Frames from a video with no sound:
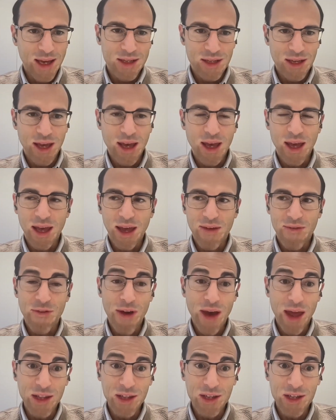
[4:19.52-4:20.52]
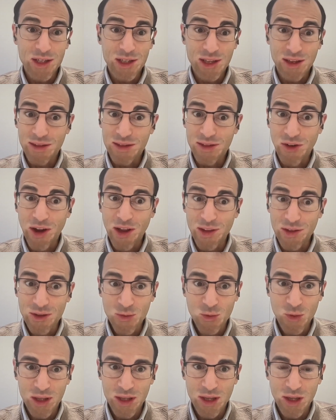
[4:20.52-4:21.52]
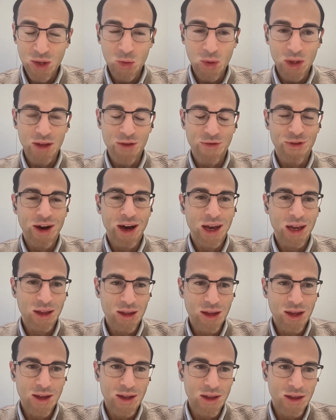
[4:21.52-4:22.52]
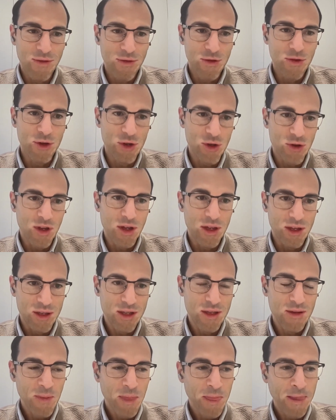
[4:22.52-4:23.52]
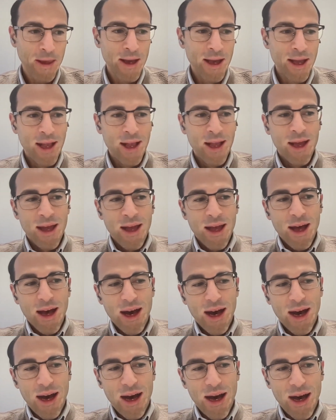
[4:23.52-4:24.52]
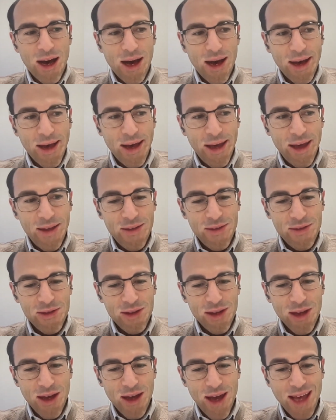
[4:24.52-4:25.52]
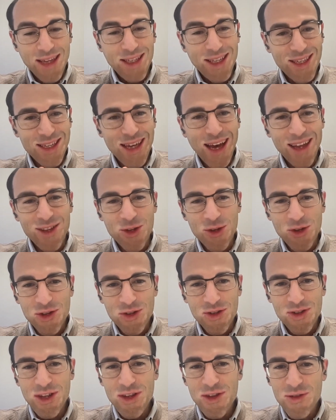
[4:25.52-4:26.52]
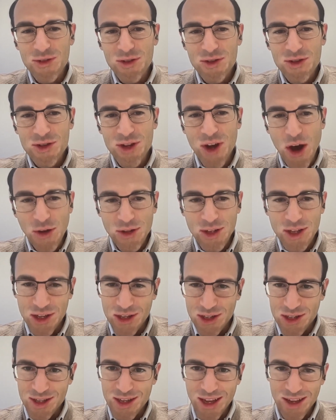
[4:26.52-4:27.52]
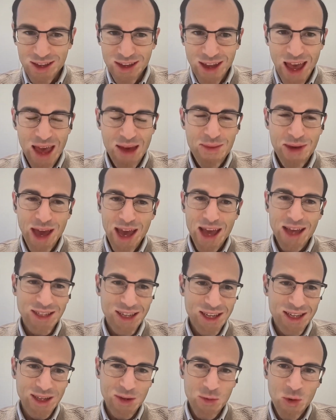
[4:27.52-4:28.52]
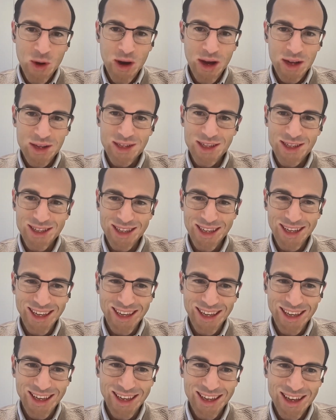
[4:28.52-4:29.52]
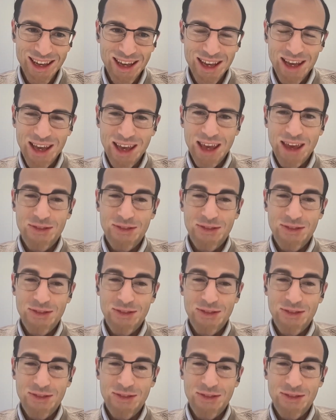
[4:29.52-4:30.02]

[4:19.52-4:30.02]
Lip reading: tech. Is a very interesting trend, one that will define the future years. And as a side note, did you notice that MA61C,